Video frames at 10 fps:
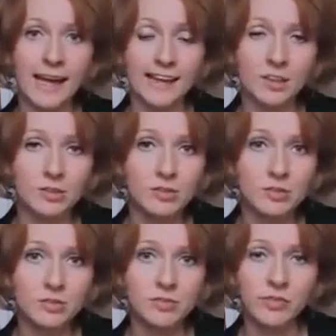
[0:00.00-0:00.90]
and
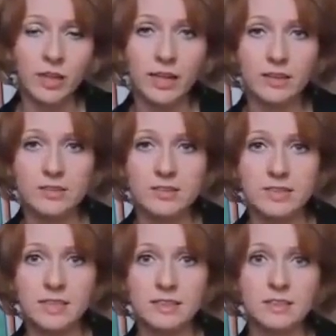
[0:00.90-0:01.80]
also we will
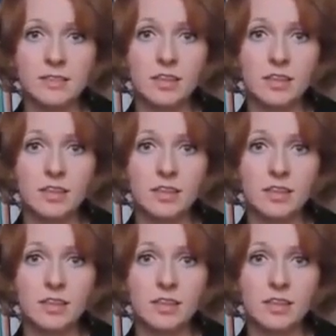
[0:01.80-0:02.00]
understand